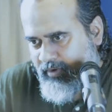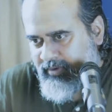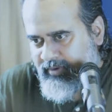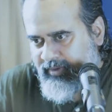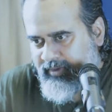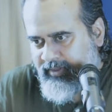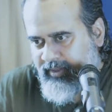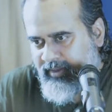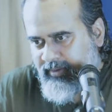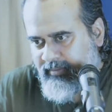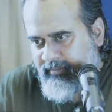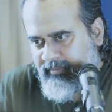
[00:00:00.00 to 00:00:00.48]

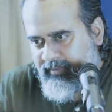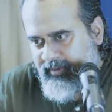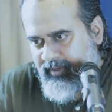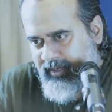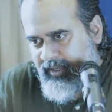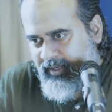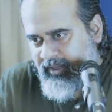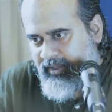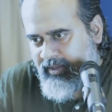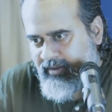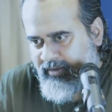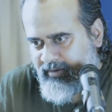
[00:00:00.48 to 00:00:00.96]
water
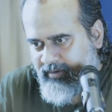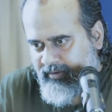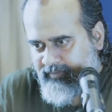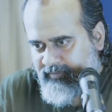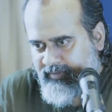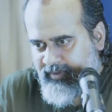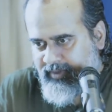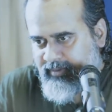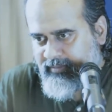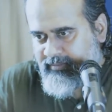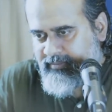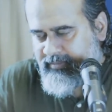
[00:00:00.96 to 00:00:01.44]
them, take care
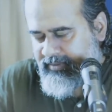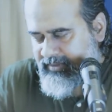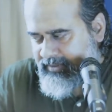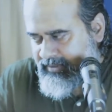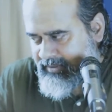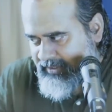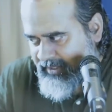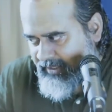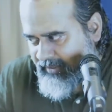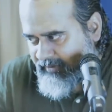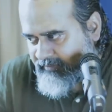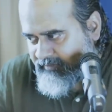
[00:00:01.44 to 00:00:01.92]
of them,
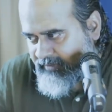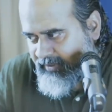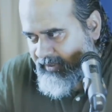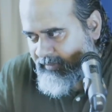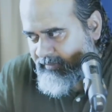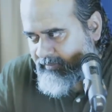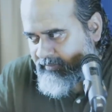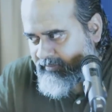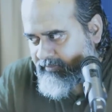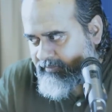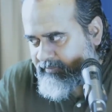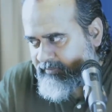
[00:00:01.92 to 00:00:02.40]

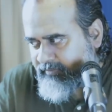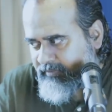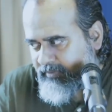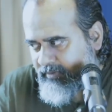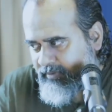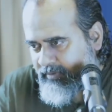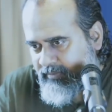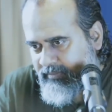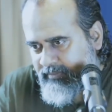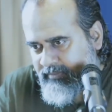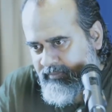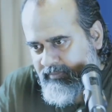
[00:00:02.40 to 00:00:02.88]
save them
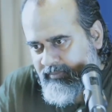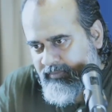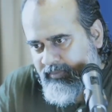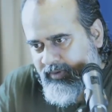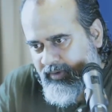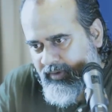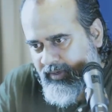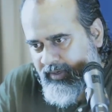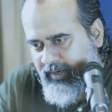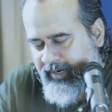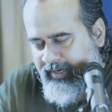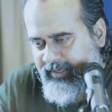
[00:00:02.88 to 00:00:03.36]

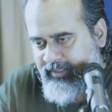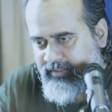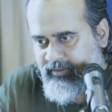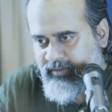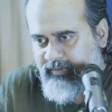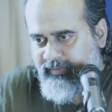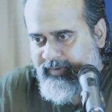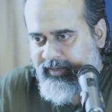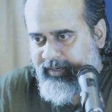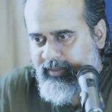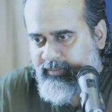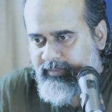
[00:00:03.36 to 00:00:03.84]
from all
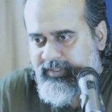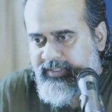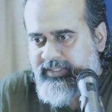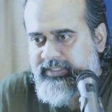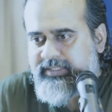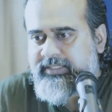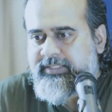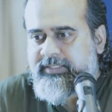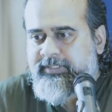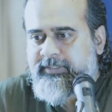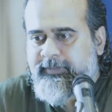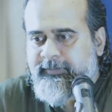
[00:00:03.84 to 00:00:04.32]
kinds of
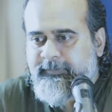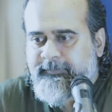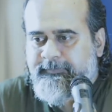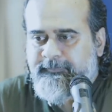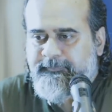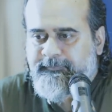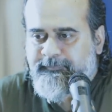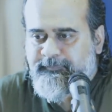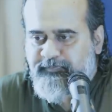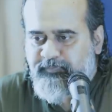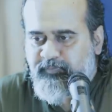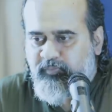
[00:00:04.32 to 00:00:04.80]
animals,
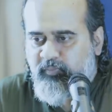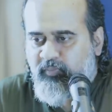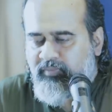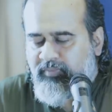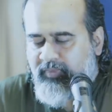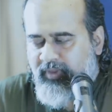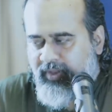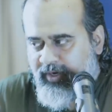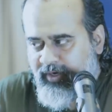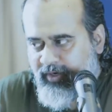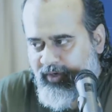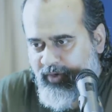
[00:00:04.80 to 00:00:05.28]

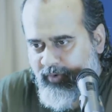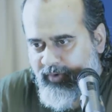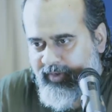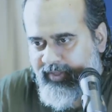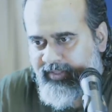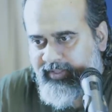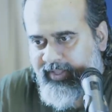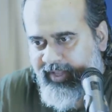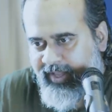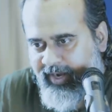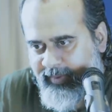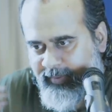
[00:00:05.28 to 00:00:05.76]

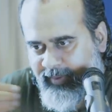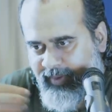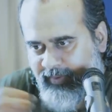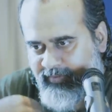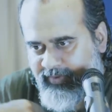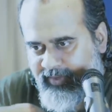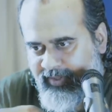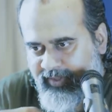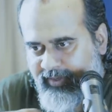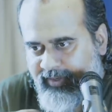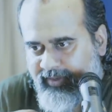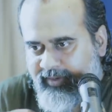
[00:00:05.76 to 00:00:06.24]
including the
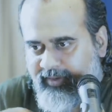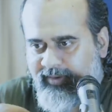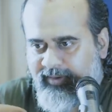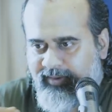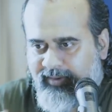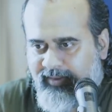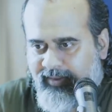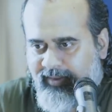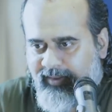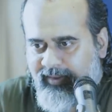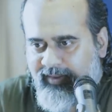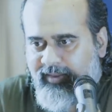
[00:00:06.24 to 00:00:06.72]
animal
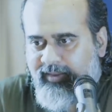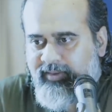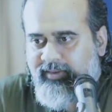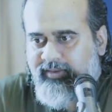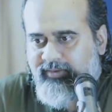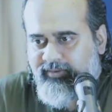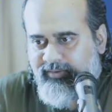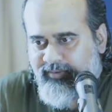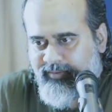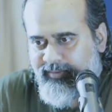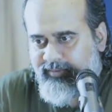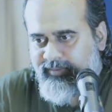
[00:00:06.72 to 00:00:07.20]
within.
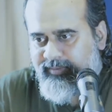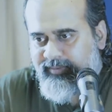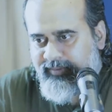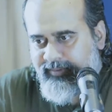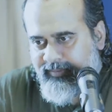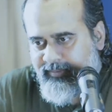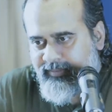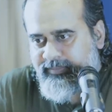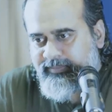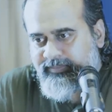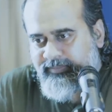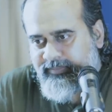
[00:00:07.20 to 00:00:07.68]

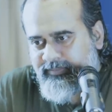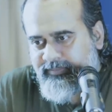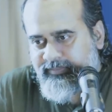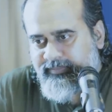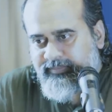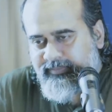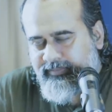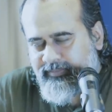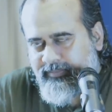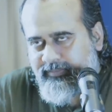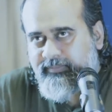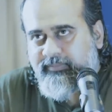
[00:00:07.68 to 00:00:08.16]
So
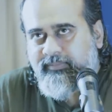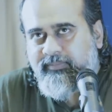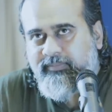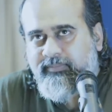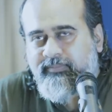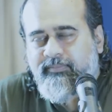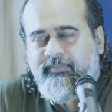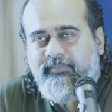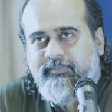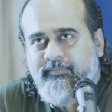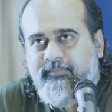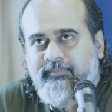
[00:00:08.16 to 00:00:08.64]

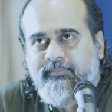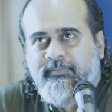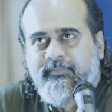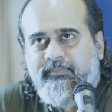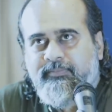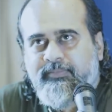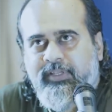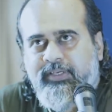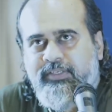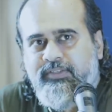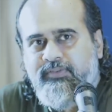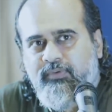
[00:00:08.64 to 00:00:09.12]

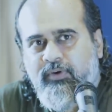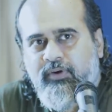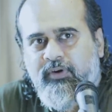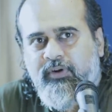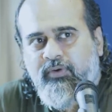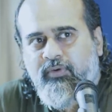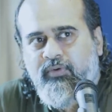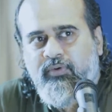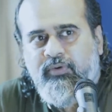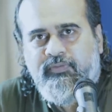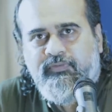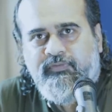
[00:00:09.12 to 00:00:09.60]
that's
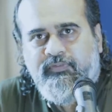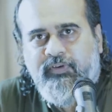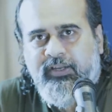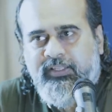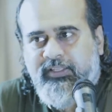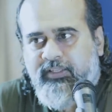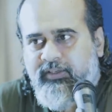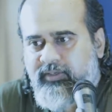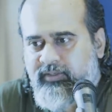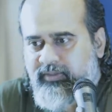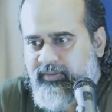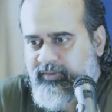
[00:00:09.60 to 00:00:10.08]
what a good
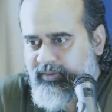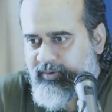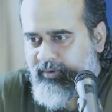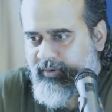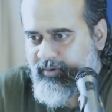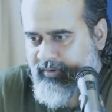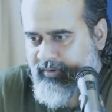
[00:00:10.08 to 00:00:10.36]
father